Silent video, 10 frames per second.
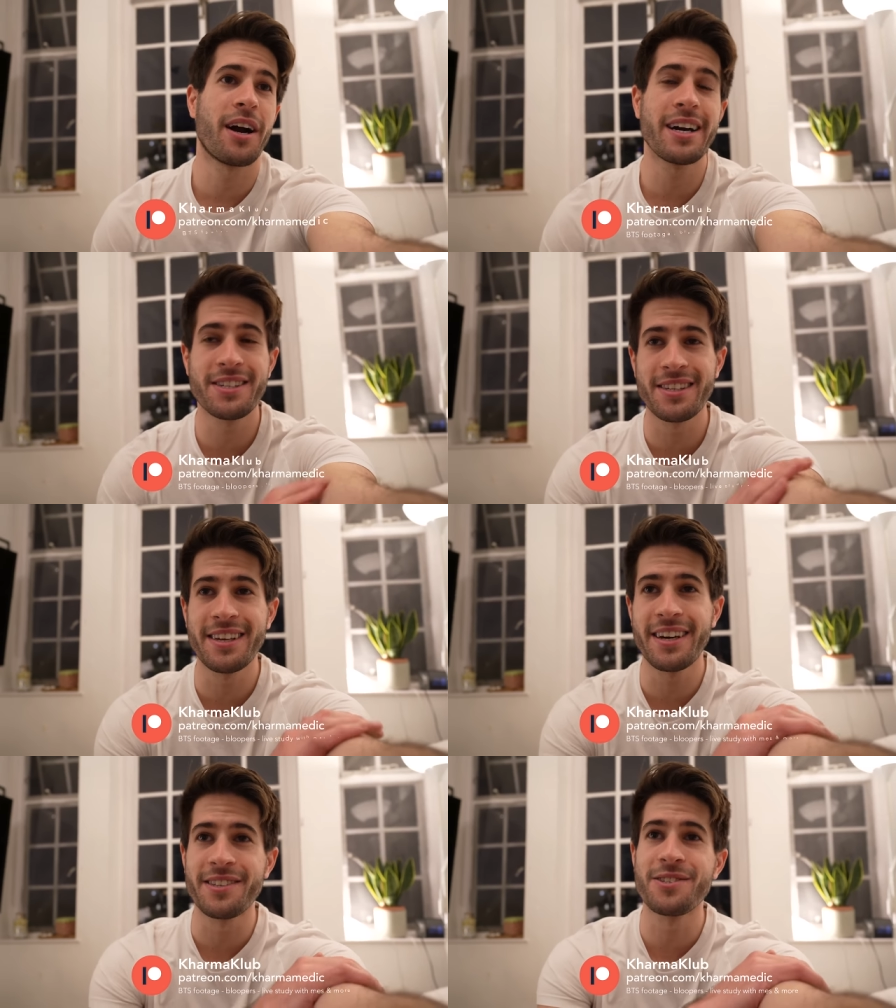
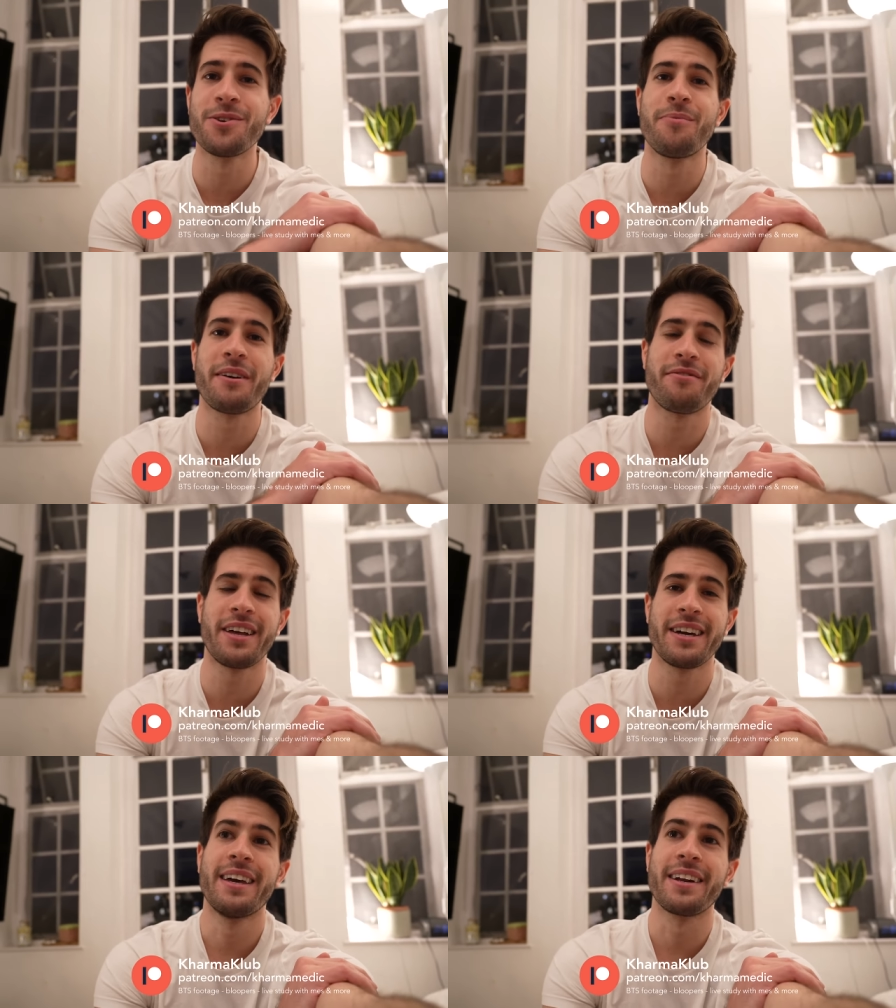isolate until my
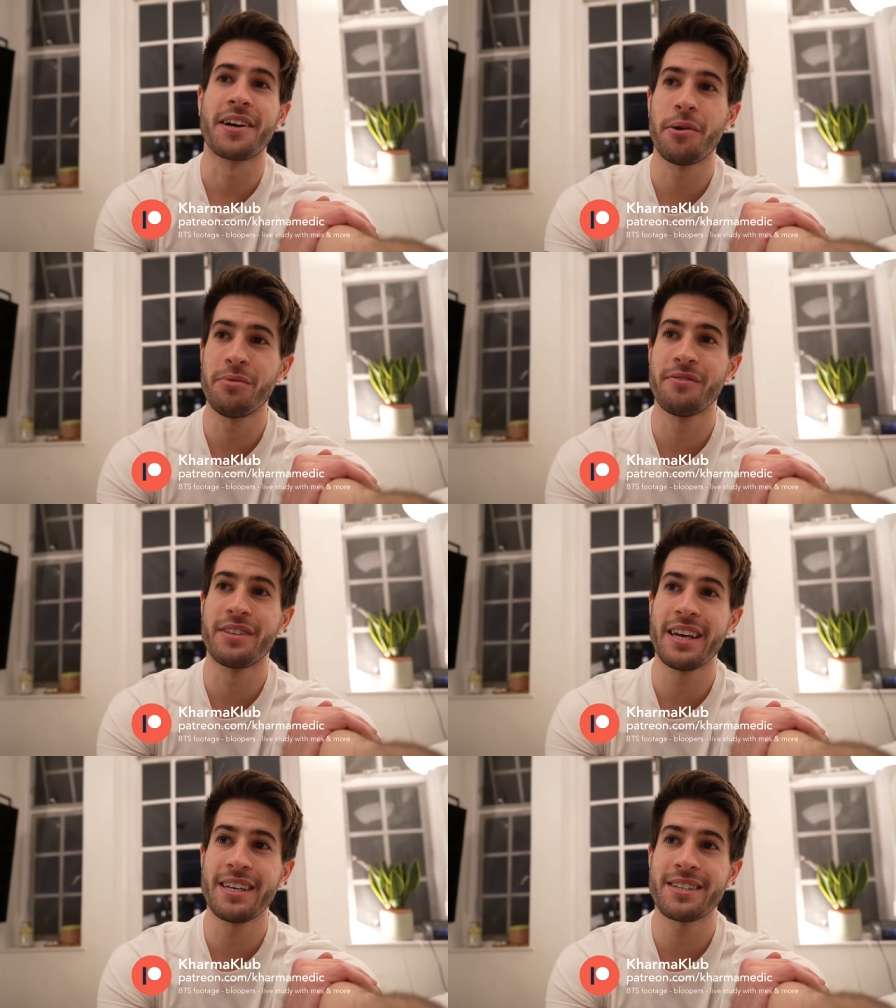flight in a couple of
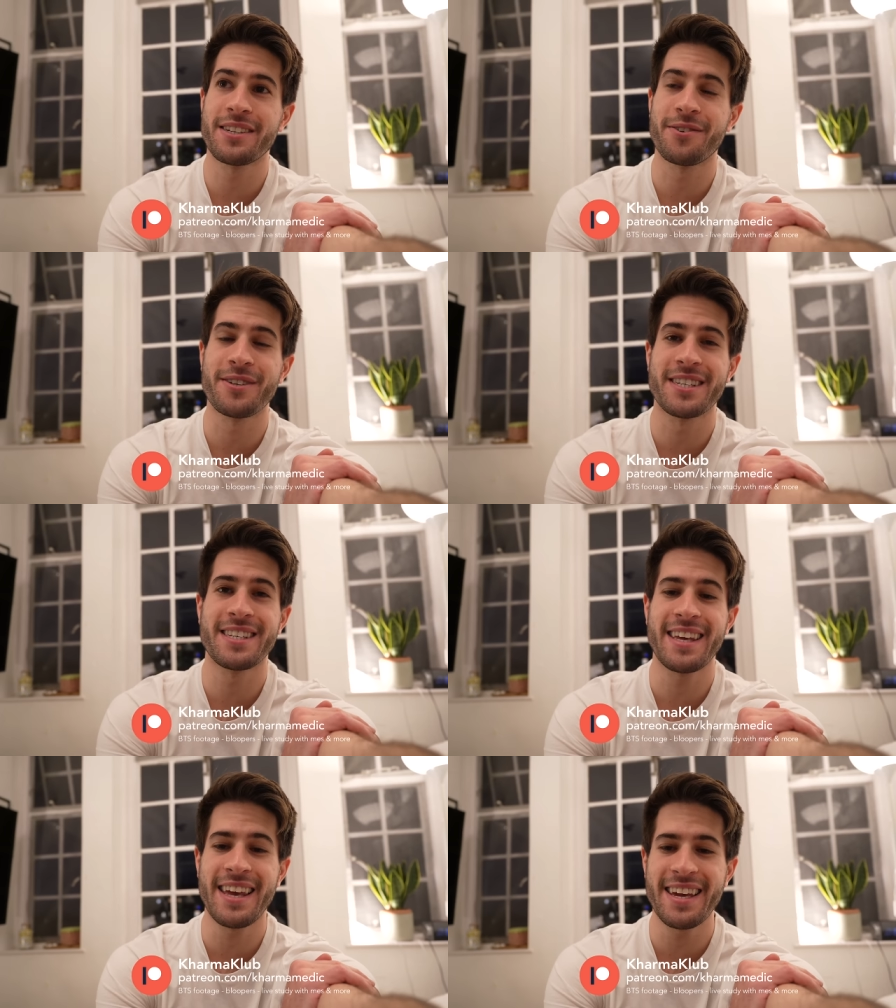days, going
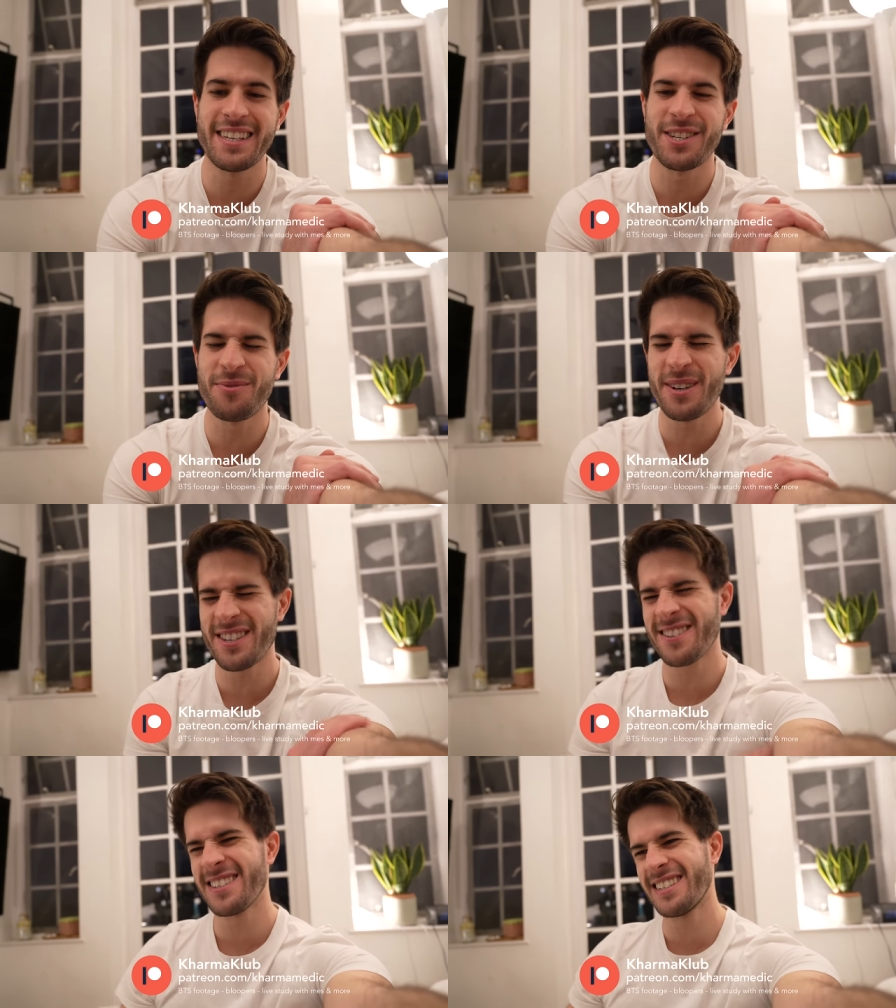skiing in
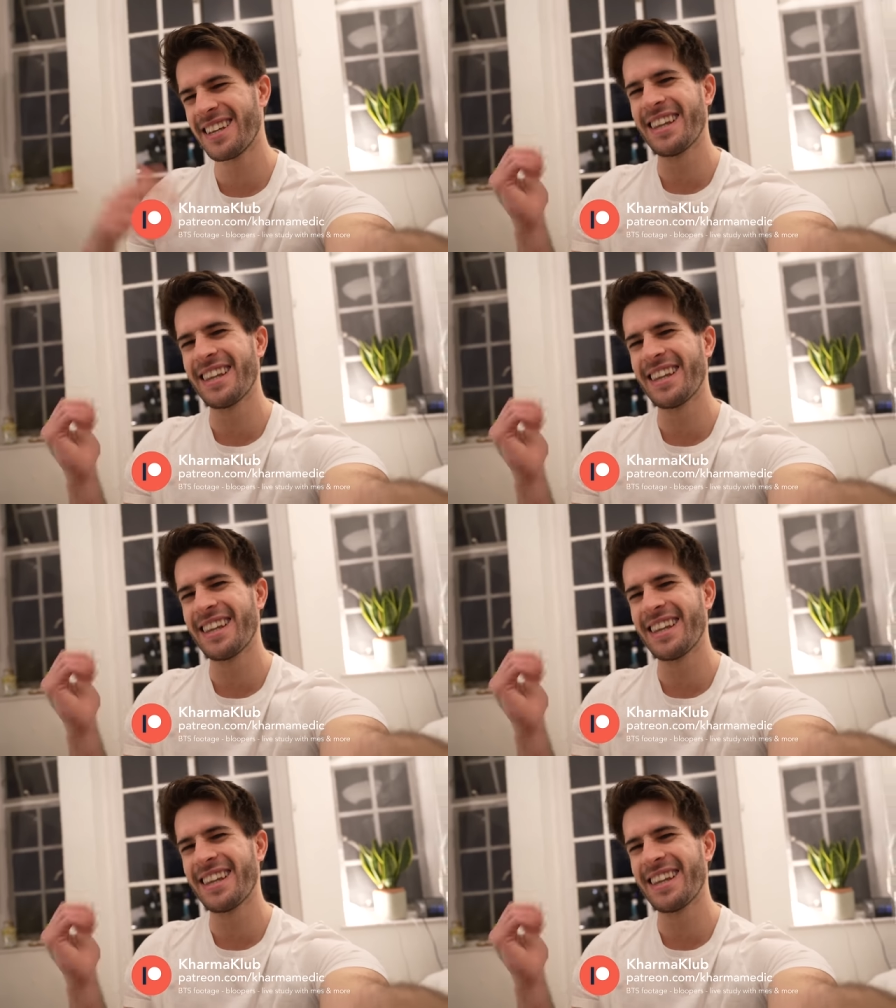Switzerland.